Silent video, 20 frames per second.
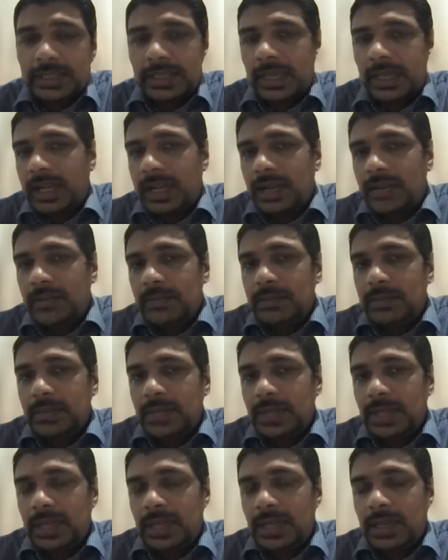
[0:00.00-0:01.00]

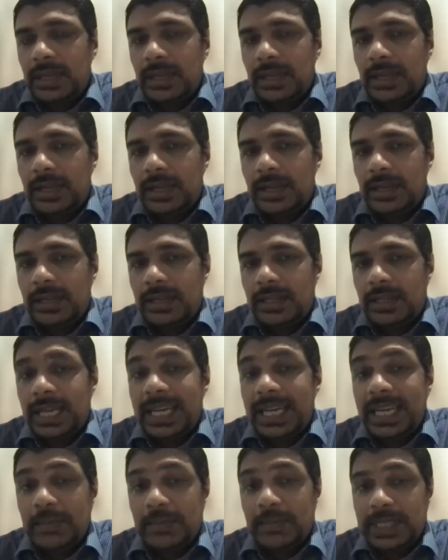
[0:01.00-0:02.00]
The
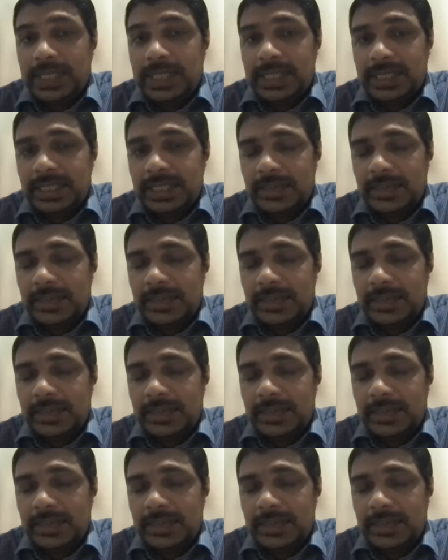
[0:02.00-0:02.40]
lending business